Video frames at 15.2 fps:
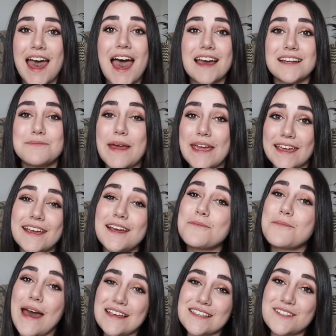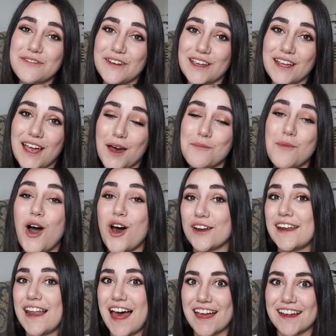and making a passive income
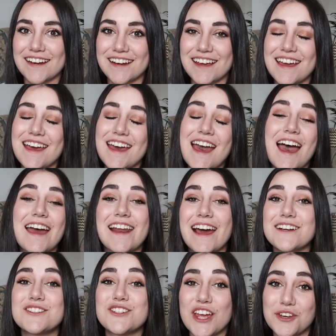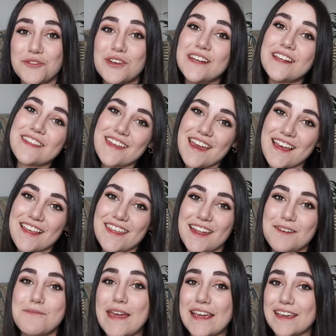online. And I genuinely think
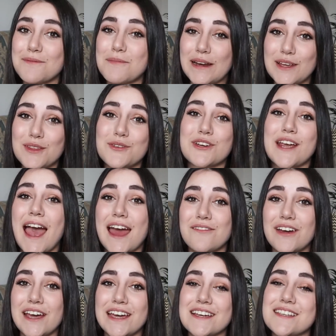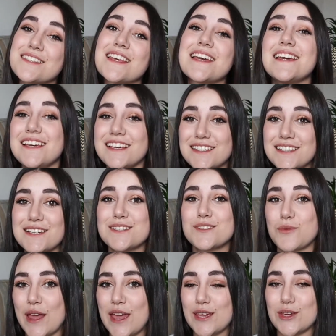that making money through Canva is the
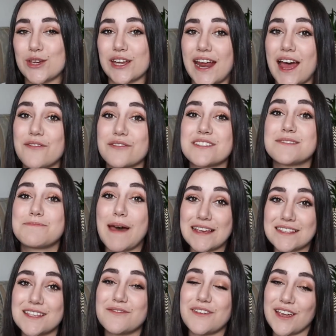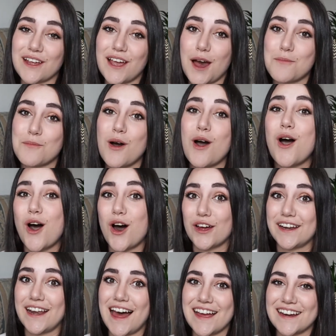easiest way you can have a passive income
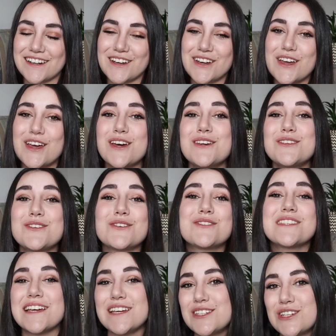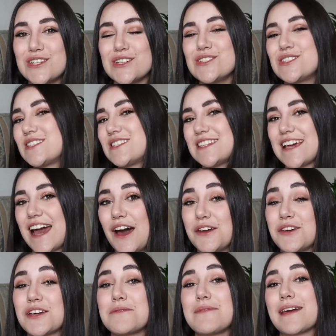online. So stay tuned to see how
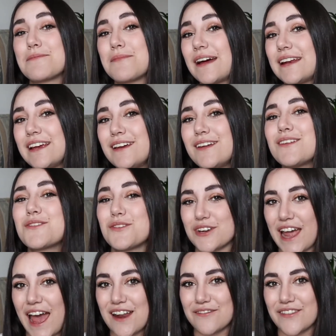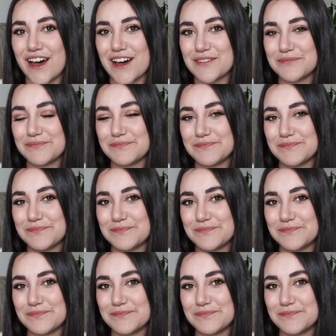you can make money through Canva.